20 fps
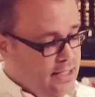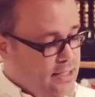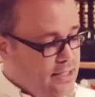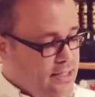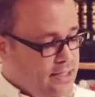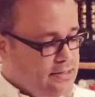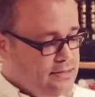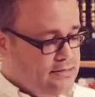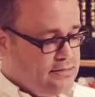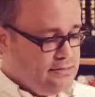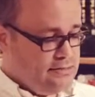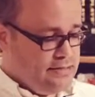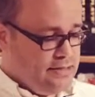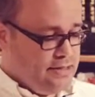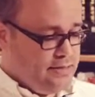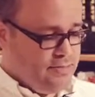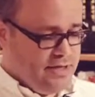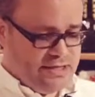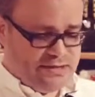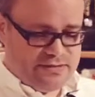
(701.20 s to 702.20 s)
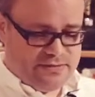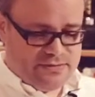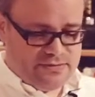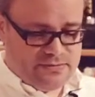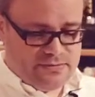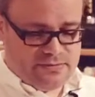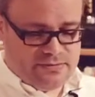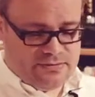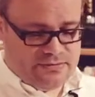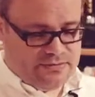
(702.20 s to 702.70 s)
And he
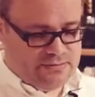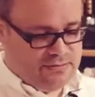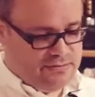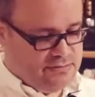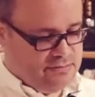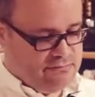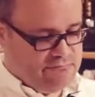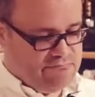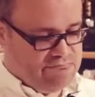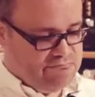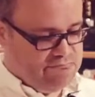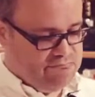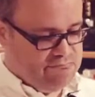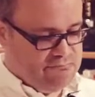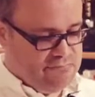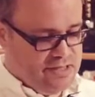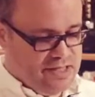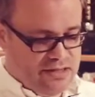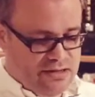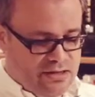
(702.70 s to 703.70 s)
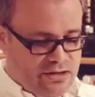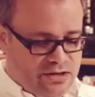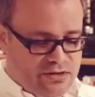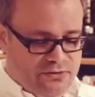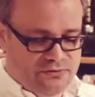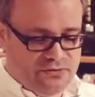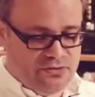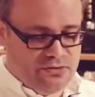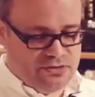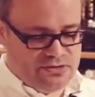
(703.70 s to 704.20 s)
makes a lot
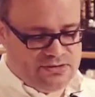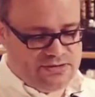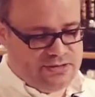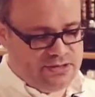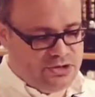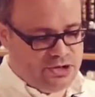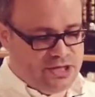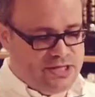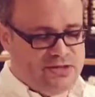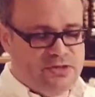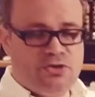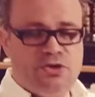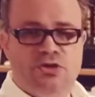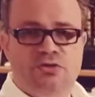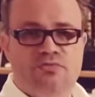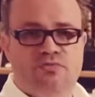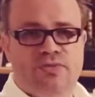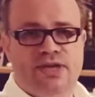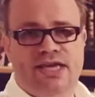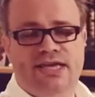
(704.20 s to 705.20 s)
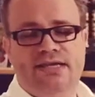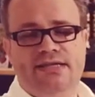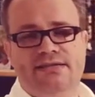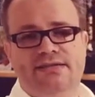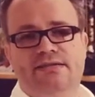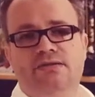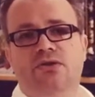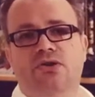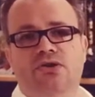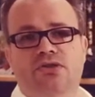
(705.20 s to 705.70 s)
of good suggestion
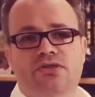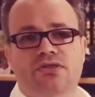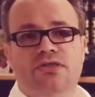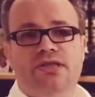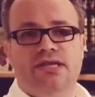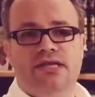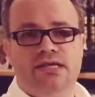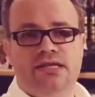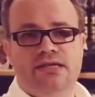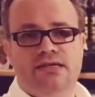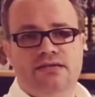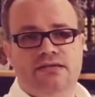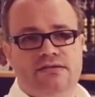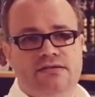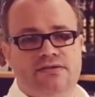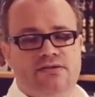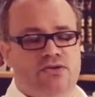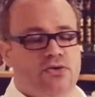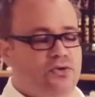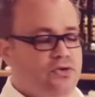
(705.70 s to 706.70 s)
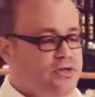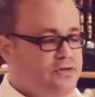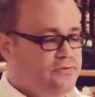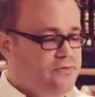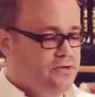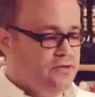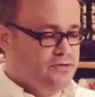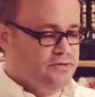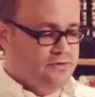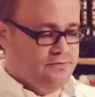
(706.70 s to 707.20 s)
based on the Stoic
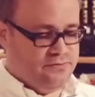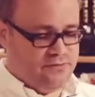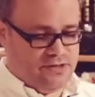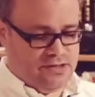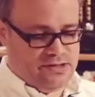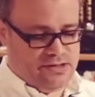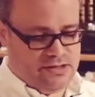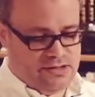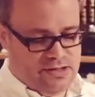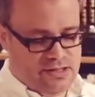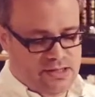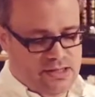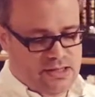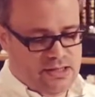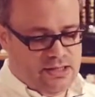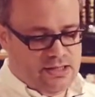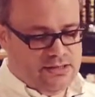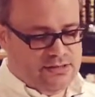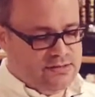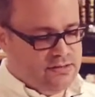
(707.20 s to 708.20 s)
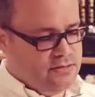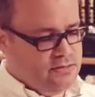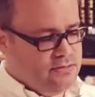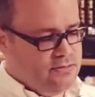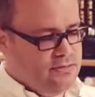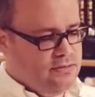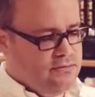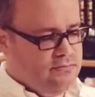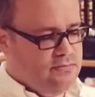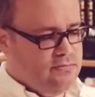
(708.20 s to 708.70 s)
philosophy.
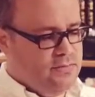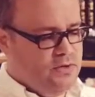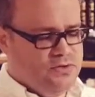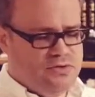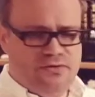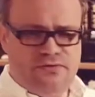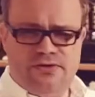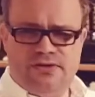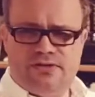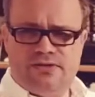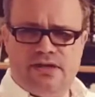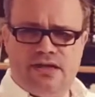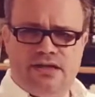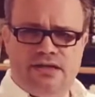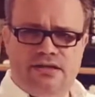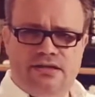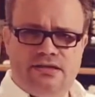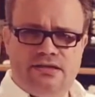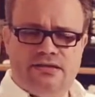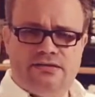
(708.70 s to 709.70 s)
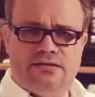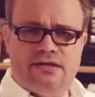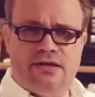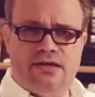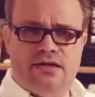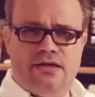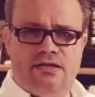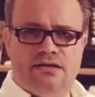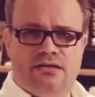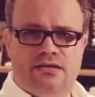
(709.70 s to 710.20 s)
So most of his ideas
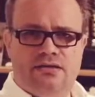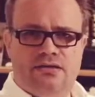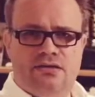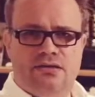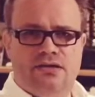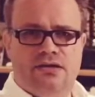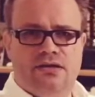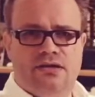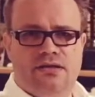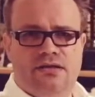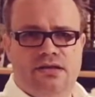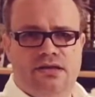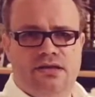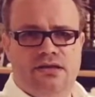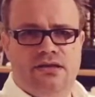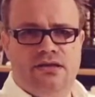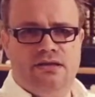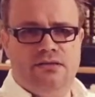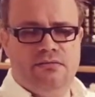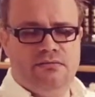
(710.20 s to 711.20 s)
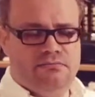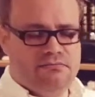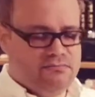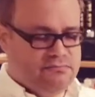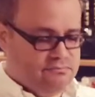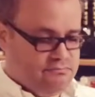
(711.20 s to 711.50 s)
are nothing